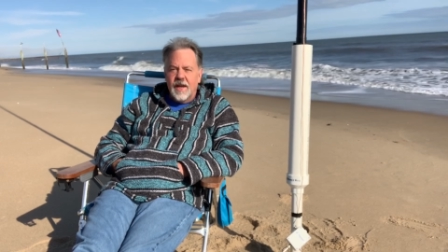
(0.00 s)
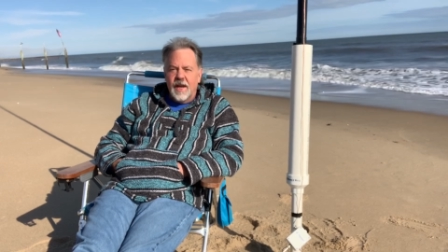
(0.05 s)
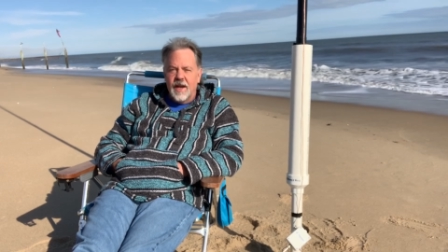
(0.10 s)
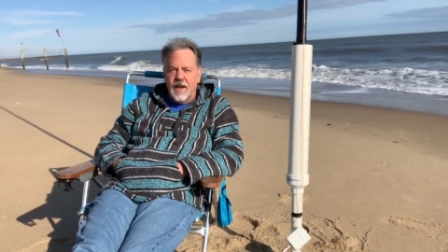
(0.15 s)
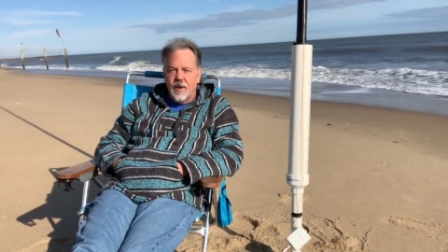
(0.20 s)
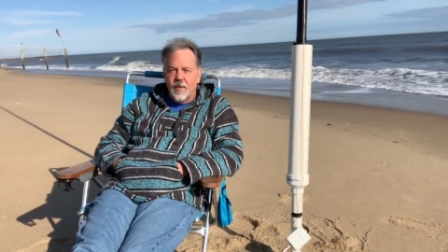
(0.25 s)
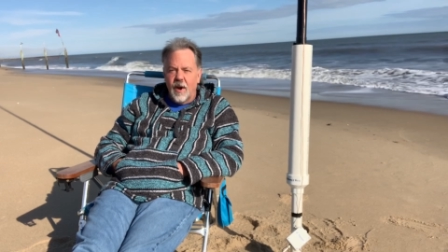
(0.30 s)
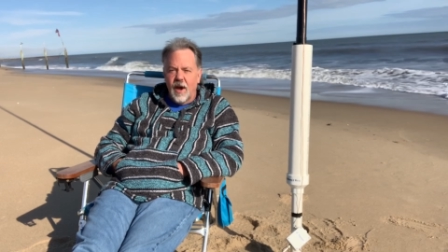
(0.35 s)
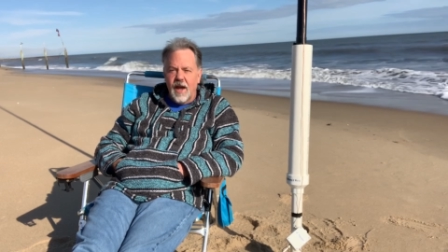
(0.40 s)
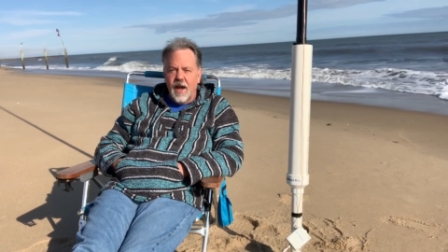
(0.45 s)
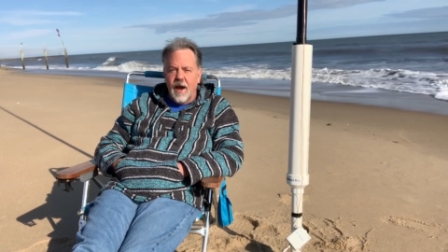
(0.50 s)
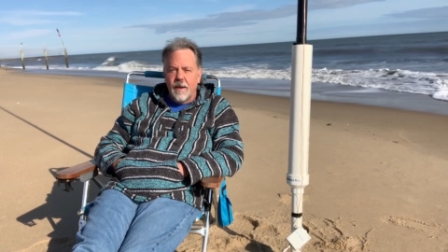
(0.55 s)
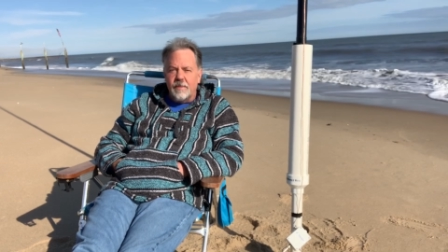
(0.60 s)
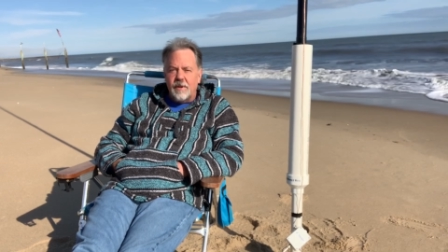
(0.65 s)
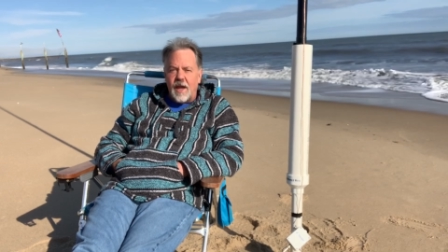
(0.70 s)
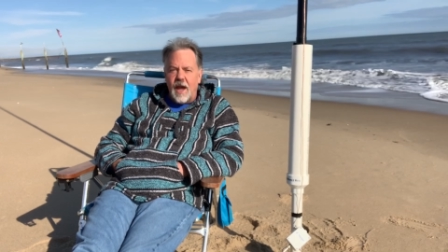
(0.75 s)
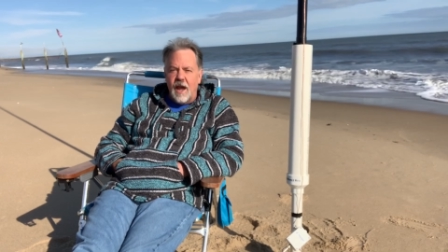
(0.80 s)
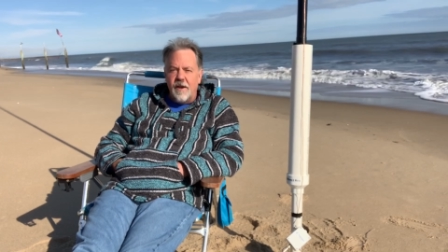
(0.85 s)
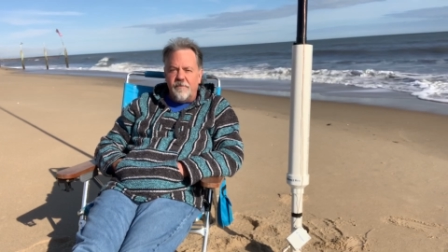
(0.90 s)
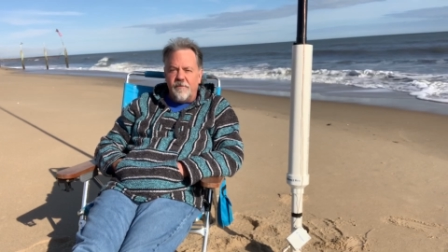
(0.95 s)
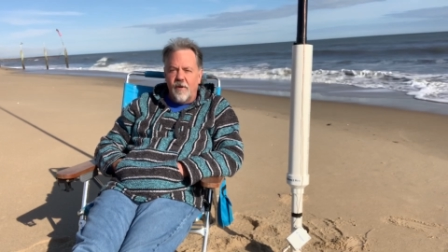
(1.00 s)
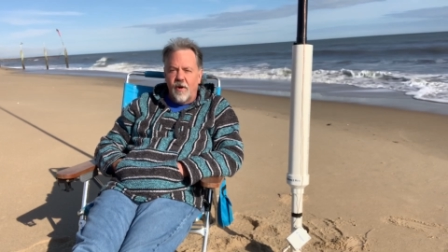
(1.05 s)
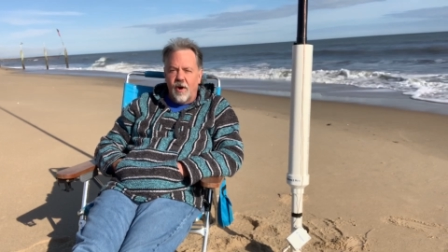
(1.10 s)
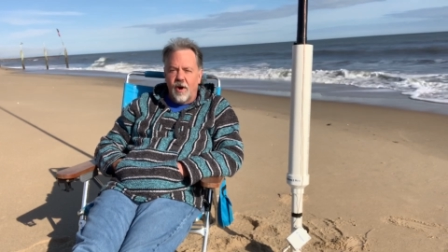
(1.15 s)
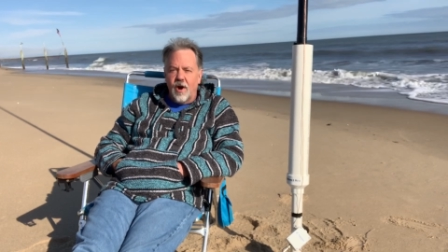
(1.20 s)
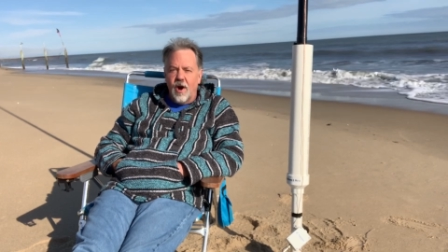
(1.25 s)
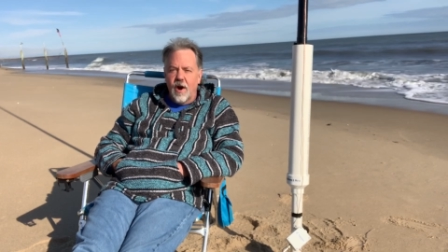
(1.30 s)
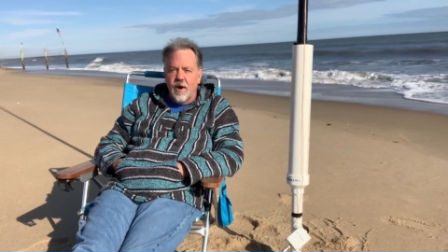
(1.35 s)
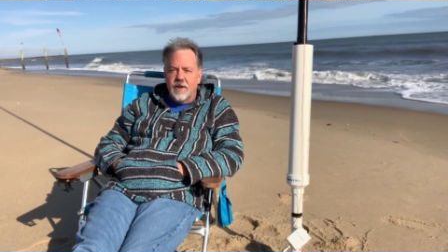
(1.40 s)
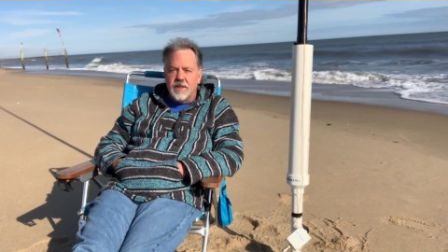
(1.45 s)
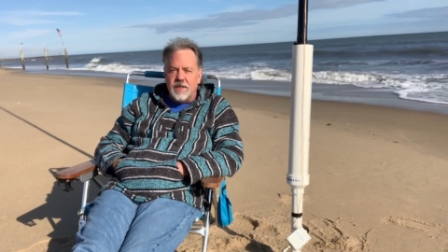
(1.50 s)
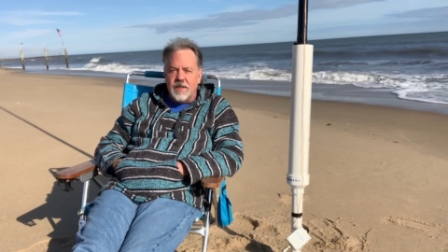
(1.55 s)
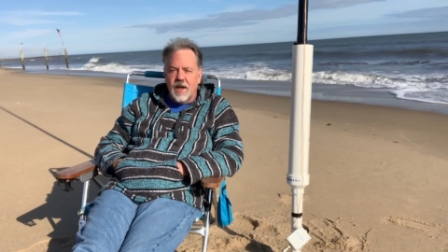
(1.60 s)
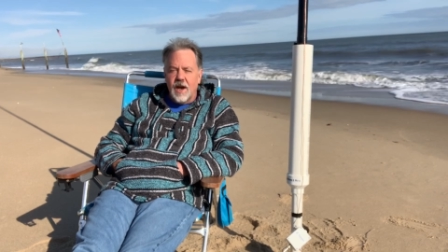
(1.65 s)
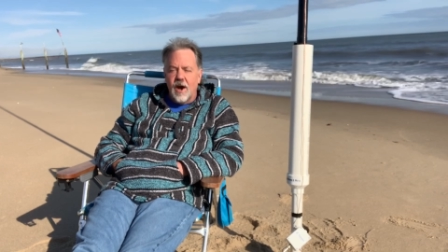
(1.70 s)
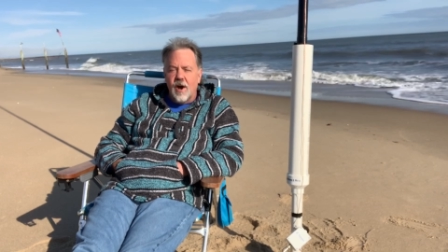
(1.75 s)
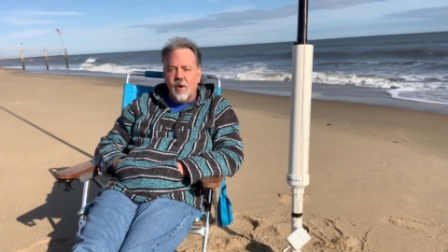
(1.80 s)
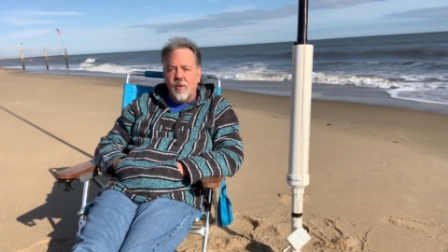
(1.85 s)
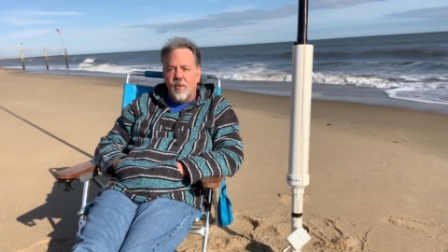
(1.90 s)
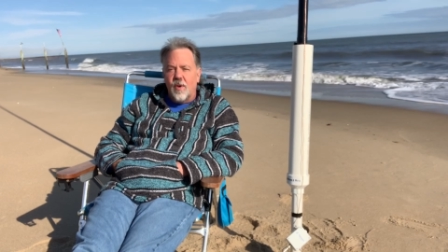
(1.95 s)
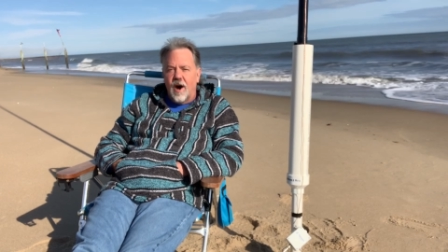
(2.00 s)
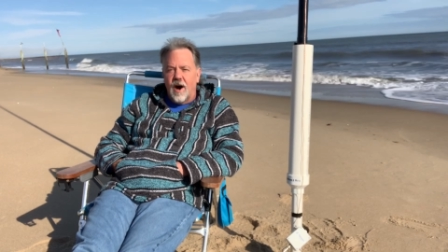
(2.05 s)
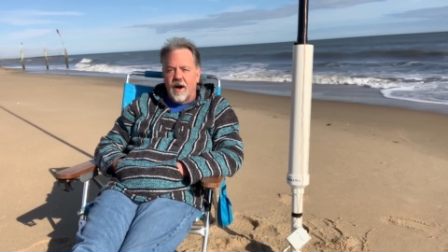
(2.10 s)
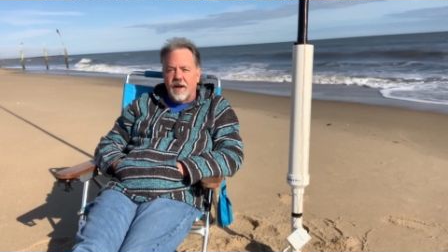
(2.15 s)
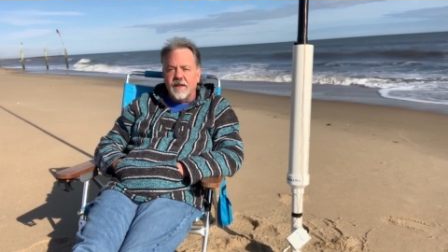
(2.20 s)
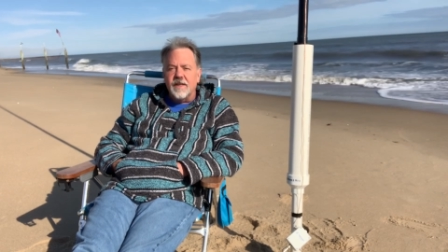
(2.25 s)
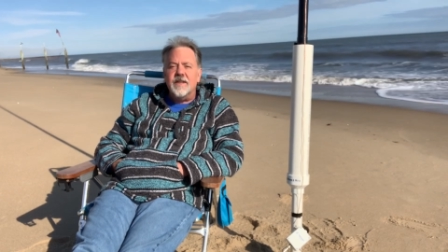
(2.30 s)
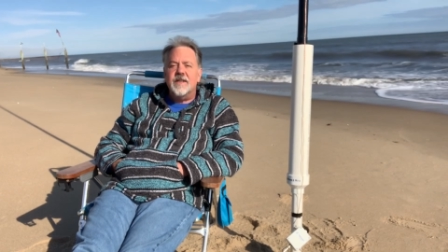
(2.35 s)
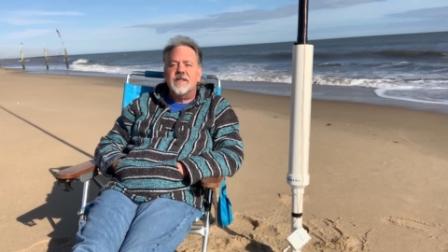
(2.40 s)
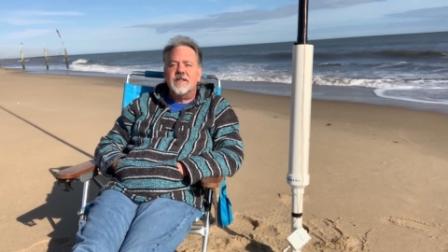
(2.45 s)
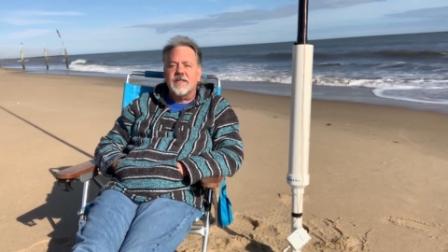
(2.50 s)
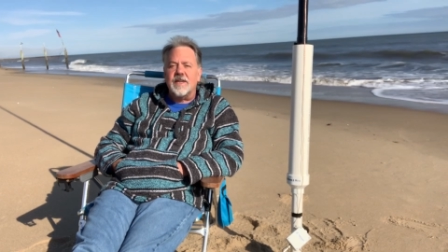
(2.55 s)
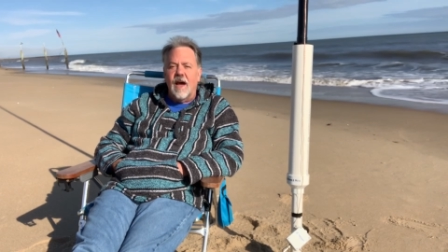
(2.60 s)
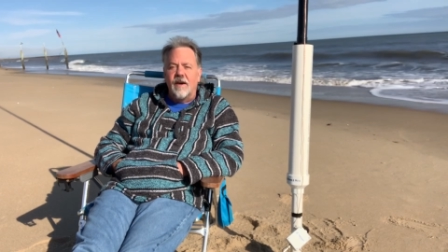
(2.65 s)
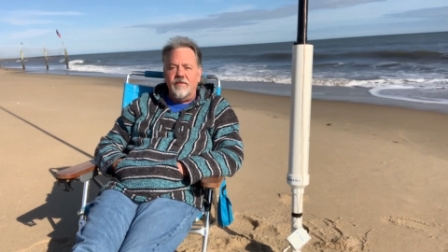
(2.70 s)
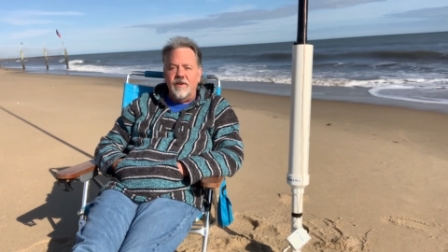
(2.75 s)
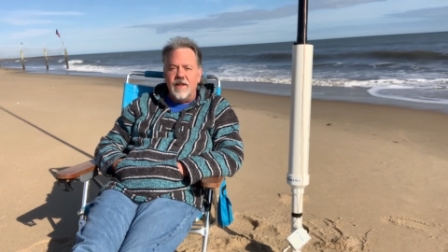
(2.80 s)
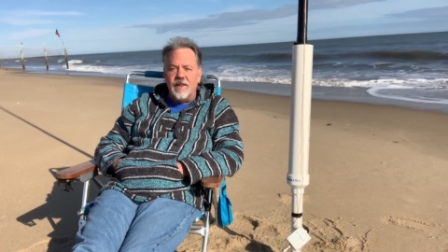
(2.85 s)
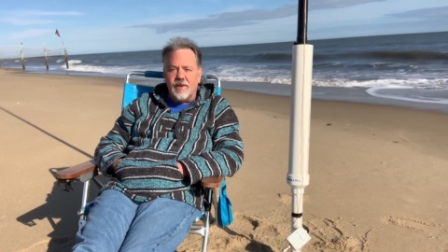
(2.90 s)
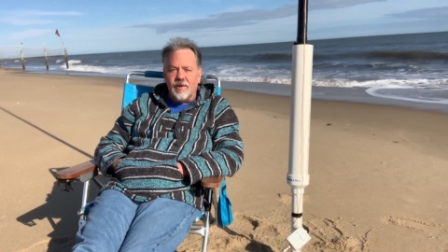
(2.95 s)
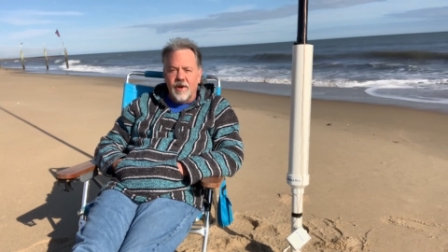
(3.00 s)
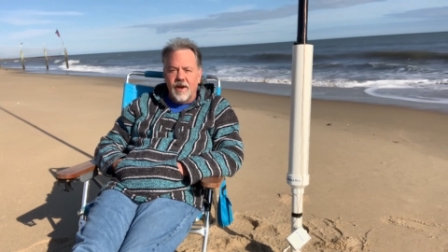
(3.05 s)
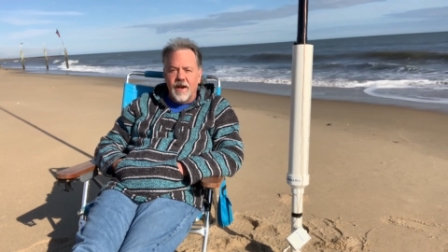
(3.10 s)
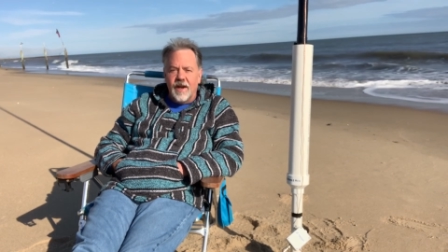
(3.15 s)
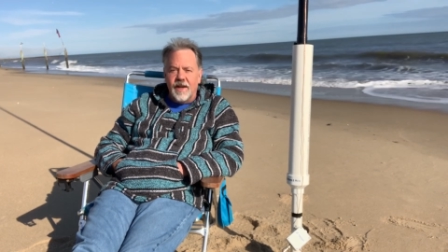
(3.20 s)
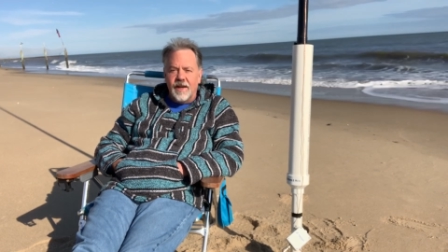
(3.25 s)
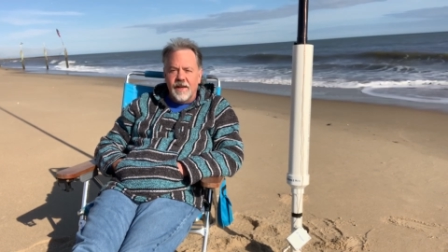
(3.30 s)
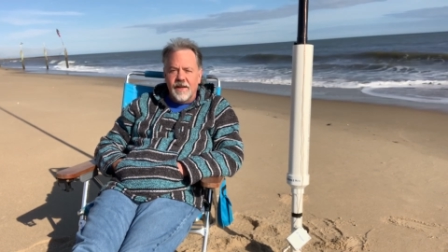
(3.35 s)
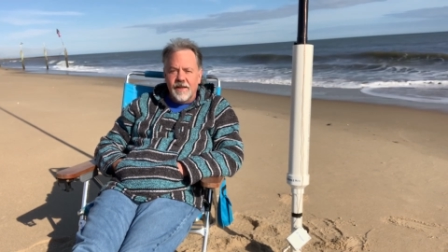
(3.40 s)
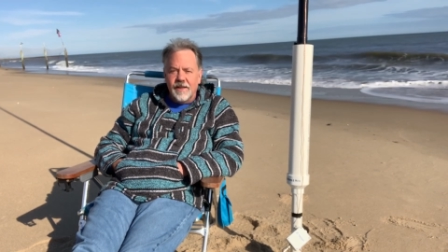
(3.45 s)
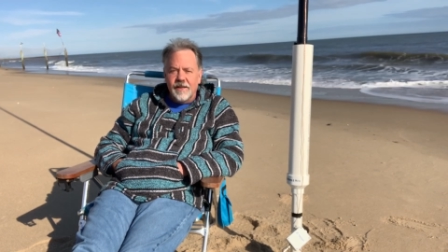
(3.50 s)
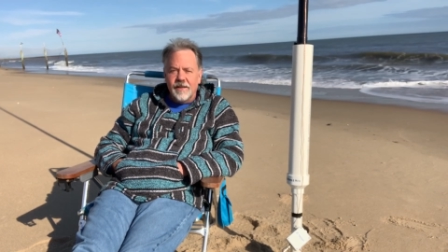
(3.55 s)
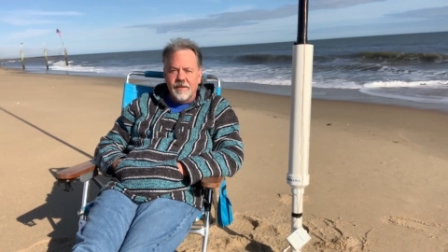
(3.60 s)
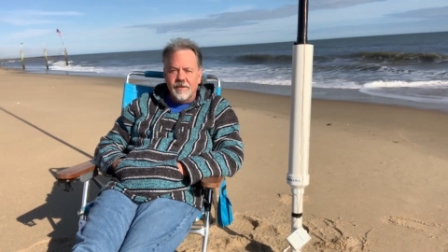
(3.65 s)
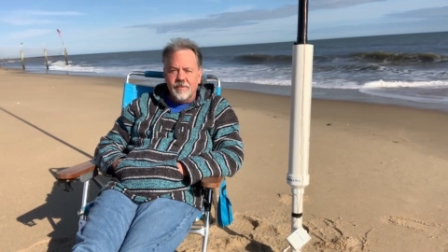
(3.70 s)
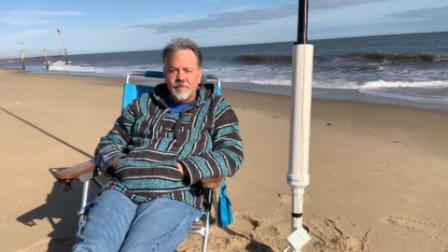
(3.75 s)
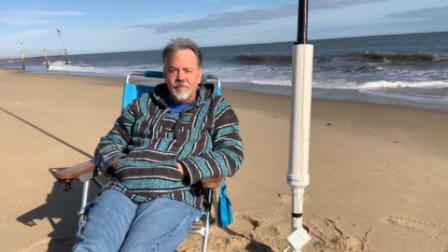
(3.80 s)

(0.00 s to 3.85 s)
Anyway, I'm K4 OGO Walt 73.